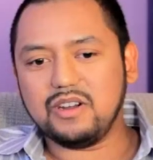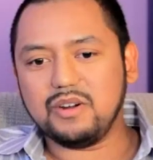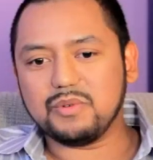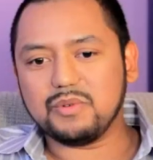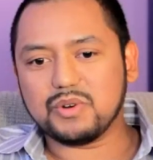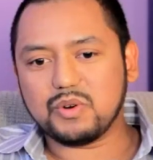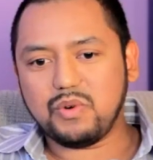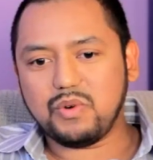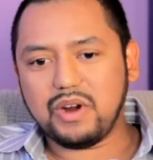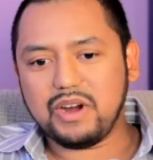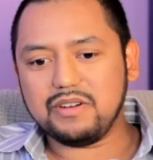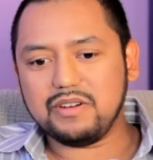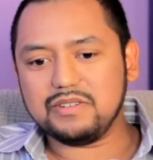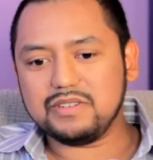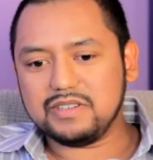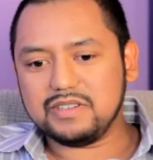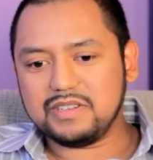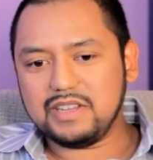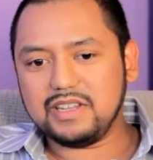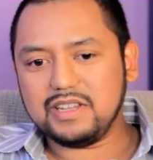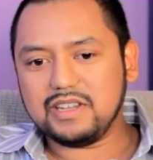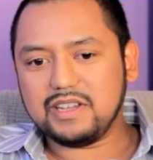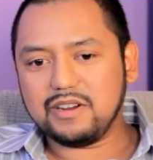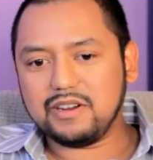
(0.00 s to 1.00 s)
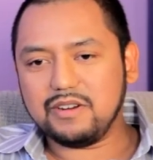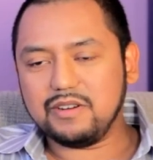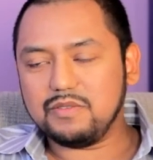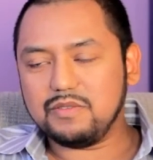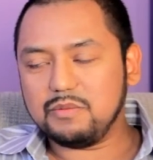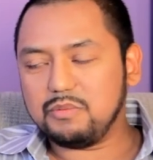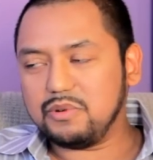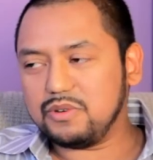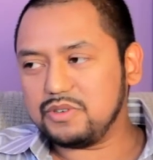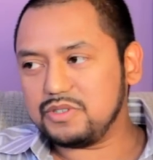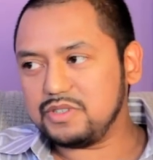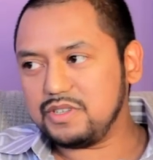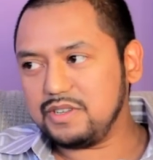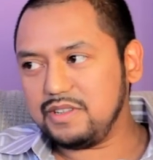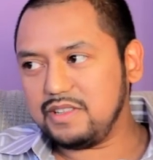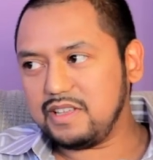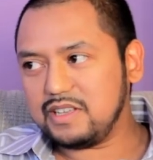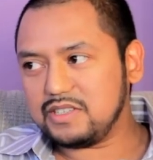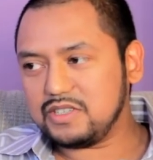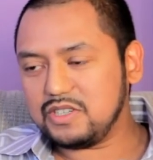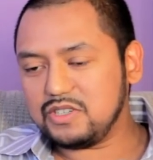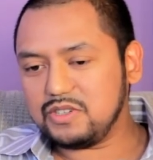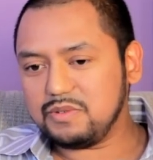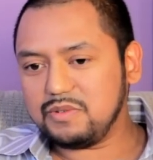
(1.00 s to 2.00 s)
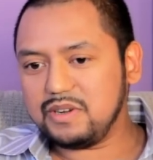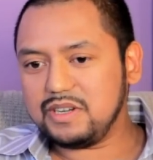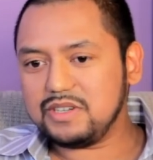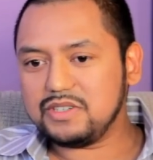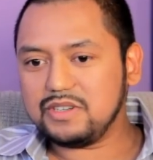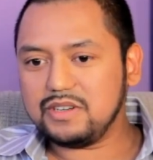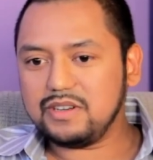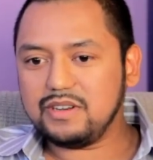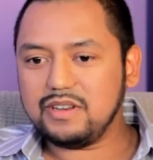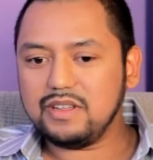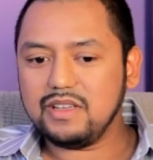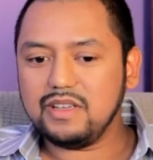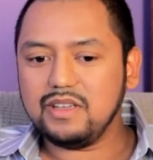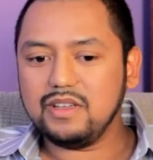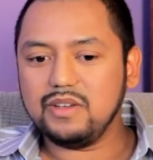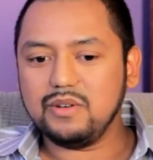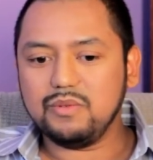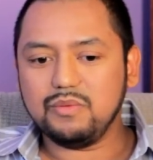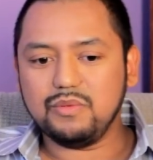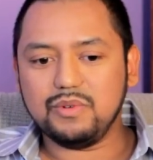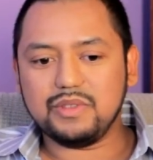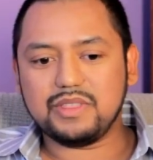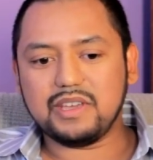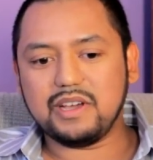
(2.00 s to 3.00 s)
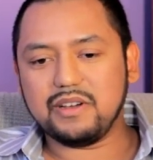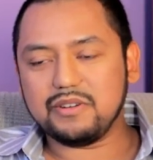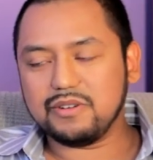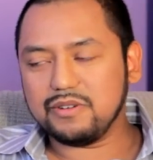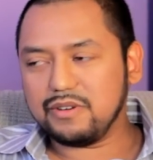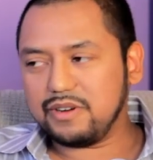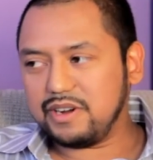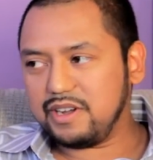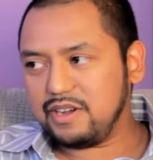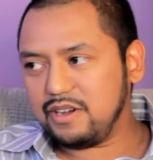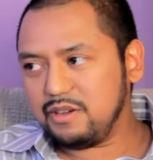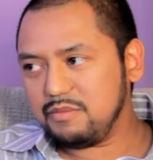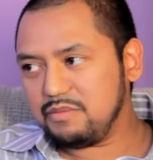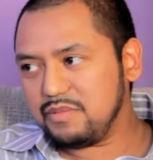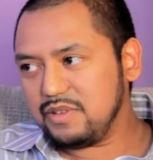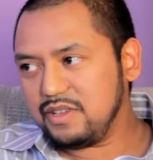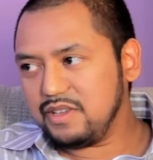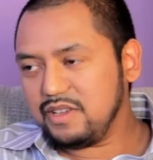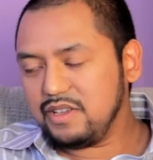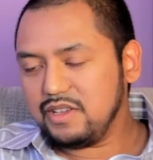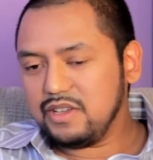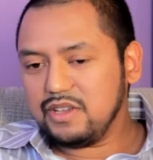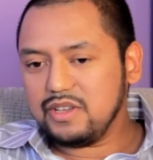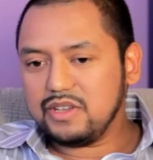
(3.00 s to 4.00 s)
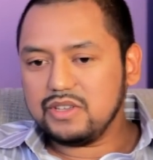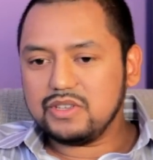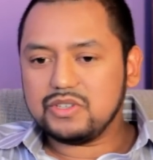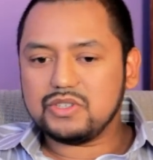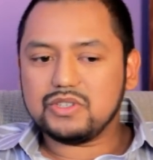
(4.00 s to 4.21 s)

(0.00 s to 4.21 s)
are required to take care of a person in that situation mm -hmm. without her help. Mm -hmm.